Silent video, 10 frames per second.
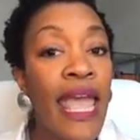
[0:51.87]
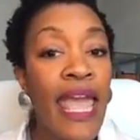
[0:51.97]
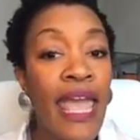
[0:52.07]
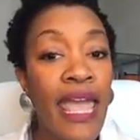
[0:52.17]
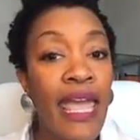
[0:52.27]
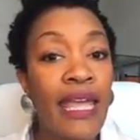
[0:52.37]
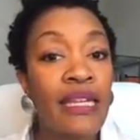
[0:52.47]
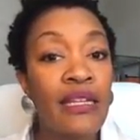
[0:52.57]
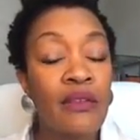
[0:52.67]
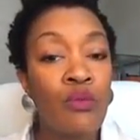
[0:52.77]

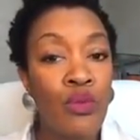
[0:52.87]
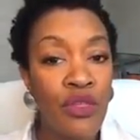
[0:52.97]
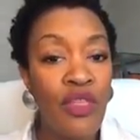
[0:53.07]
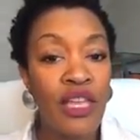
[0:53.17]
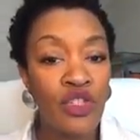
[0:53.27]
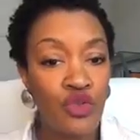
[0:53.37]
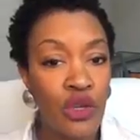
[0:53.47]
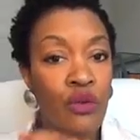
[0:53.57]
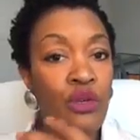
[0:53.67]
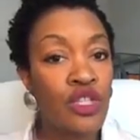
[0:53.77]
and with that
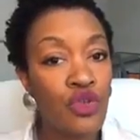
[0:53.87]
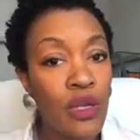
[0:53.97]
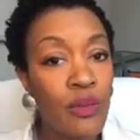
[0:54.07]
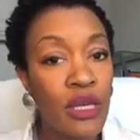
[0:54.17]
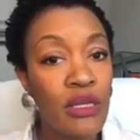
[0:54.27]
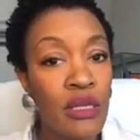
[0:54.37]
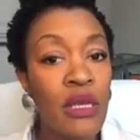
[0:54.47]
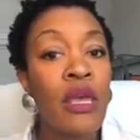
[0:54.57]
string we trim it,